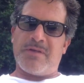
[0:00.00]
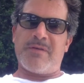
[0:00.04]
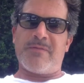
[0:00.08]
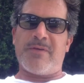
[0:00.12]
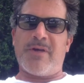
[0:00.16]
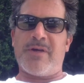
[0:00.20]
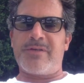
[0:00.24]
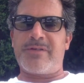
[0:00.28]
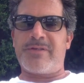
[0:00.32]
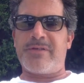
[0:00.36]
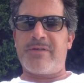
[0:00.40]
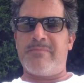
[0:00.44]

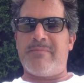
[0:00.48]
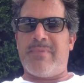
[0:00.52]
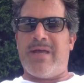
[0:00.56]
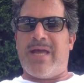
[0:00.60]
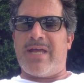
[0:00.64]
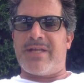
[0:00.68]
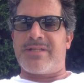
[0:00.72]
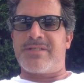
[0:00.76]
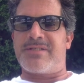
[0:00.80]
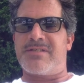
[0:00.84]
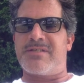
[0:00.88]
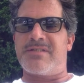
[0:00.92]
Hunter
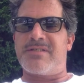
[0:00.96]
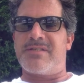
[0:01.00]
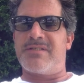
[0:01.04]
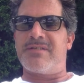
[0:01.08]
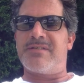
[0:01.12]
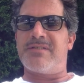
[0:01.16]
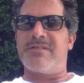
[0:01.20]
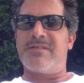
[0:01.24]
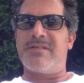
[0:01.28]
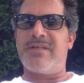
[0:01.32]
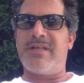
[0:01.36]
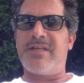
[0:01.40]

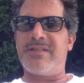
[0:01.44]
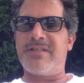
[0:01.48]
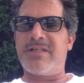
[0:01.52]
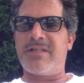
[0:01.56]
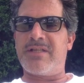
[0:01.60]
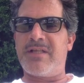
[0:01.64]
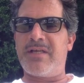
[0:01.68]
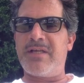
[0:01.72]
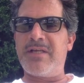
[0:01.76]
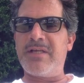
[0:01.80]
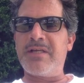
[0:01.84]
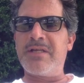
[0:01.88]
Matz and the
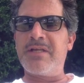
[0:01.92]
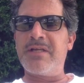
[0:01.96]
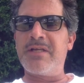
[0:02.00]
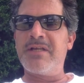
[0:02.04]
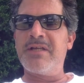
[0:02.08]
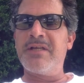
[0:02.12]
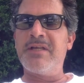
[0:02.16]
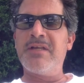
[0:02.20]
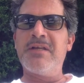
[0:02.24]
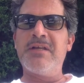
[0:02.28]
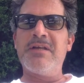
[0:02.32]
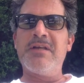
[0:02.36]
like.
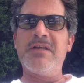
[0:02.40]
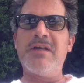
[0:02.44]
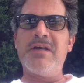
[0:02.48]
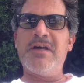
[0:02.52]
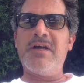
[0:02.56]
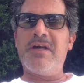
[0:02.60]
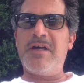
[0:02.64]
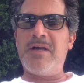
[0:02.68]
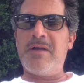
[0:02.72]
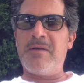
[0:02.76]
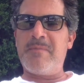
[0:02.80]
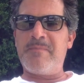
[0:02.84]

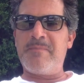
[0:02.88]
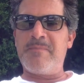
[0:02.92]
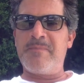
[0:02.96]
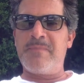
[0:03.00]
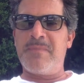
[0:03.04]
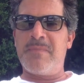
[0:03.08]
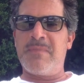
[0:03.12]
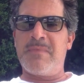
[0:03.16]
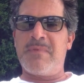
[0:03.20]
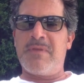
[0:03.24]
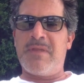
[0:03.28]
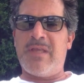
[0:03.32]

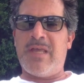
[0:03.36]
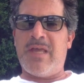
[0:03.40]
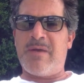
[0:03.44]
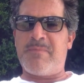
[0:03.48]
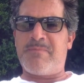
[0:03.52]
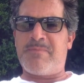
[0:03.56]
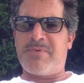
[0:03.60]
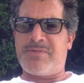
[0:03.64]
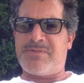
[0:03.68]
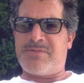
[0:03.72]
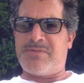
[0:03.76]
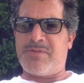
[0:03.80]

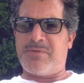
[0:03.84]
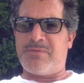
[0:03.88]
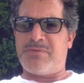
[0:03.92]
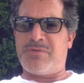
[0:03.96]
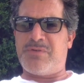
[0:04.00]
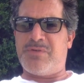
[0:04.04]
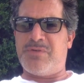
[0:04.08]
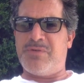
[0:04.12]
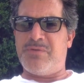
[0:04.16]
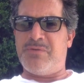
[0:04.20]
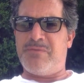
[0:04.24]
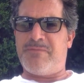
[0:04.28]
Episode
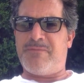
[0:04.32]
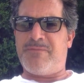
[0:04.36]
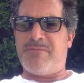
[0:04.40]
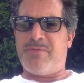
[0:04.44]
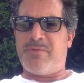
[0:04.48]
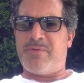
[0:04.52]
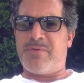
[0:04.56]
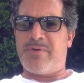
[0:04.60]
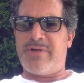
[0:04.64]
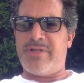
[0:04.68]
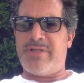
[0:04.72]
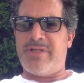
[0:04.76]

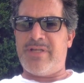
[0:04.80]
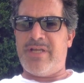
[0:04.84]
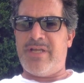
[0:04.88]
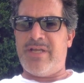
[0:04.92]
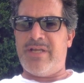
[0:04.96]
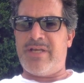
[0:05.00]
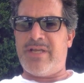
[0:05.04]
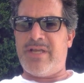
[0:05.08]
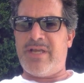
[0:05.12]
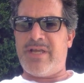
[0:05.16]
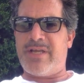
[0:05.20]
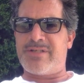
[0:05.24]

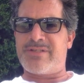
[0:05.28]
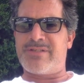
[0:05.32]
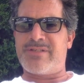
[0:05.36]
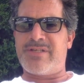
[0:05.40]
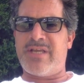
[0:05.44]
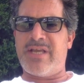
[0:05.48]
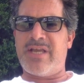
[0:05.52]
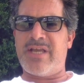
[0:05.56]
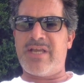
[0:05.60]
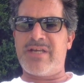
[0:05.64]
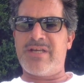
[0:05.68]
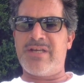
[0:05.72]
248,
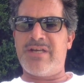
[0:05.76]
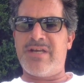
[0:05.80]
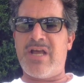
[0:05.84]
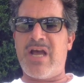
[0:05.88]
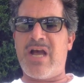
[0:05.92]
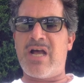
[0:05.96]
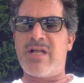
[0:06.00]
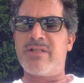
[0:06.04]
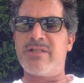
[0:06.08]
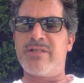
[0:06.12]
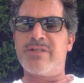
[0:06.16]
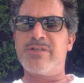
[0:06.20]
hashtag
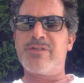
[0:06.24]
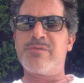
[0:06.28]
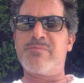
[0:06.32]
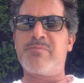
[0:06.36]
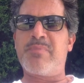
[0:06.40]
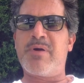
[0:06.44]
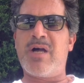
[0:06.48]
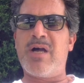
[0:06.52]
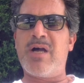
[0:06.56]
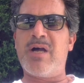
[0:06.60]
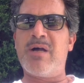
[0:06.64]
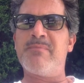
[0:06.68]

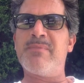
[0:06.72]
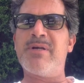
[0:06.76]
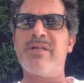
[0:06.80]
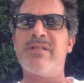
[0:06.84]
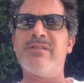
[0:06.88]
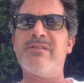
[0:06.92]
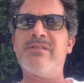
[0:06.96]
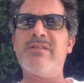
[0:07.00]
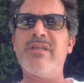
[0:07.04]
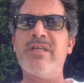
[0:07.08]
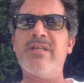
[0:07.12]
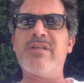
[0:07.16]
KnowledgeBomb,
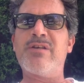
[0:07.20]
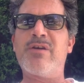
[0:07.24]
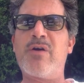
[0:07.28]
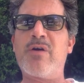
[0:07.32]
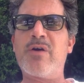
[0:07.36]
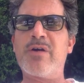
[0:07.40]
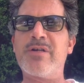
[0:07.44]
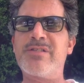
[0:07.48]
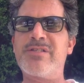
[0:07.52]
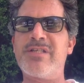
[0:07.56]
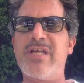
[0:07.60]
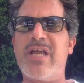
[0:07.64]

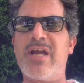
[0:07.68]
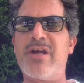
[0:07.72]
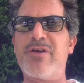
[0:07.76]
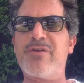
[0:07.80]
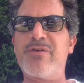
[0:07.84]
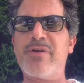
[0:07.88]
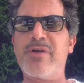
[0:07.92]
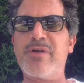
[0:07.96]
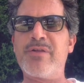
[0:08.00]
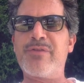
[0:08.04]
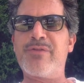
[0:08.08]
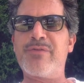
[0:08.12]
Descartes'
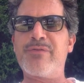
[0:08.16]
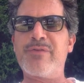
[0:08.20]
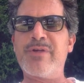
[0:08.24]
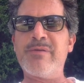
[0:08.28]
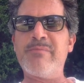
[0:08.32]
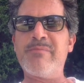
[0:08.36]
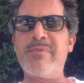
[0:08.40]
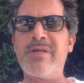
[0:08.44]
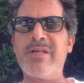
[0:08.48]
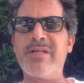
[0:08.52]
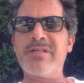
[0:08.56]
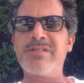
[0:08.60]
Era, 3
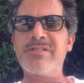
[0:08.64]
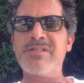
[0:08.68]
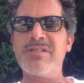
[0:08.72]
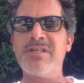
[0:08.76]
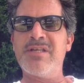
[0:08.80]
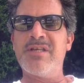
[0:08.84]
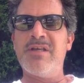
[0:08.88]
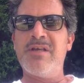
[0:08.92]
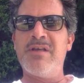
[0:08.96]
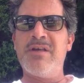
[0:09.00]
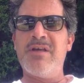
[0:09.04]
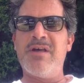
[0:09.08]
minutes.
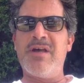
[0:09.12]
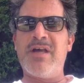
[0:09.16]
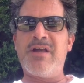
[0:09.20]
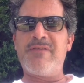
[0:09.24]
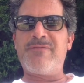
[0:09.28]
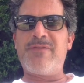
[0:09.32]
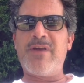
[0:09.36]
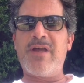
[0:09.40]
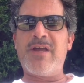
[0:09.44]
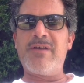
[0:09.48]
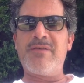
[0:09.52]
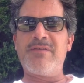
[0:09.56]
I
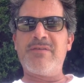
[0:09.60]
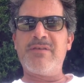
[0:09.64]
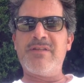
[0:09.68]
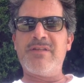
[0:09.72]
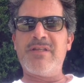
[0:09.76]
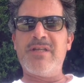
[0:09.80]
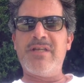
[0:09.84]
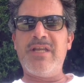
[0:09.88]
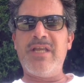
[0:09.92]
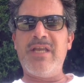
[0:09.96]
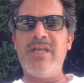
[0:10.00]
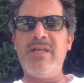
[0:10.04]
found
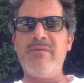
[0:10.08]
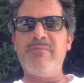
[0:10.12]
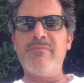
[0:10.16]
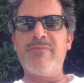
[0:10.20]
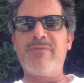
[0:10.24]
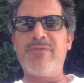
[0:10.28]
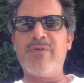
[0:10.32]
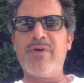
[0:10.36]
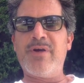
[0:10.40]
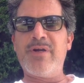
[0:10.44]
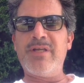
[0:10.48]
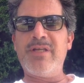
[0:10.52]
the name
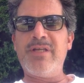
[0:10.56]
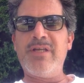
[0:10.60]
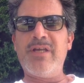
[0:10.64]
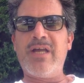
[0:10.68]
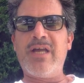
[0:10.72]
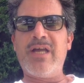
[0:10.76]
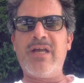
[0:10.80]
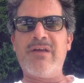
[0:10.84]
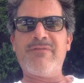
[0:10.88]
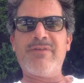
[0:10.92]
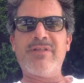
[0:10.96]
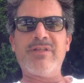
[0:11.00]
funny.
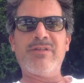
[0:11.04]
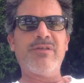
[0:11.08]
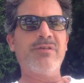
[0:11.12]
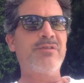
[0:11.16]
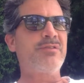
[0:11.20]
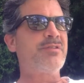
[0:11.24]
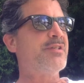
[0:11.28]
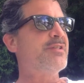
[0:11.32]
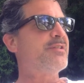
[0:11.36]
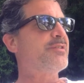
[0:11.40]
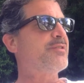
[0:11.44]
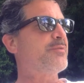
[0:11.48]
I haven't
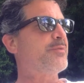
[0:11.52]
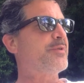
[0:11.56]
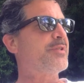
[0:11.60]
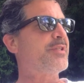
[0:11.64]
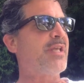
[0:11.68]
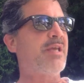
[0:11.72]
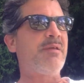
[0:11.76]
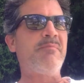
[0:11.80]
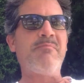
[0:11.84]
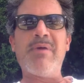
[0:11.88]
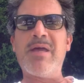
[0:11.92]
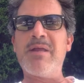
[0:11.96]
looked into what
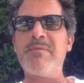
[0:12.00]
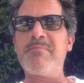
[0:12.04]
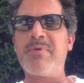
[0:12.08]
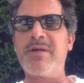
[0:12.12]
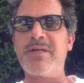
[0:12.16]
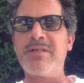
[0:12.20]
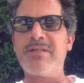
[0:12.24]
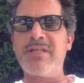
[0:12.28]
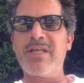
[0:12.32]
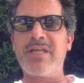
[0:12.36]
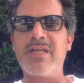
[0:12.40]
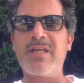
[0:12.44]
they meant by
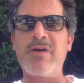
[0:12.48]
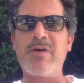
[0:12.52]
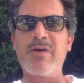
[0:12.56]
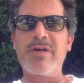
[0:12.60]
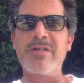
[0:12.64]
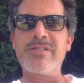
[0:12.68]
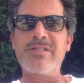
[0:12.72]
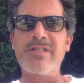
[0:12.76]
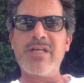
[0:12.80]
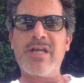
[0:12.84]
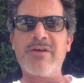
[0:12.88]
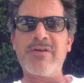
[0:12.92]

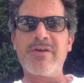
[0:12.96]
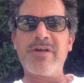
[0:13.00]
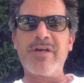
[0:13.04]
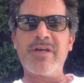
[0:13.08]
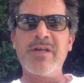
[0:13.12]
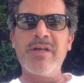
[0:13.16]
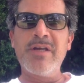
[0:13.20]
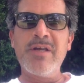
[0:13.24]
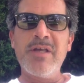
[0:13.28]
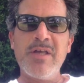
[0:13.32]
Descartes' Era,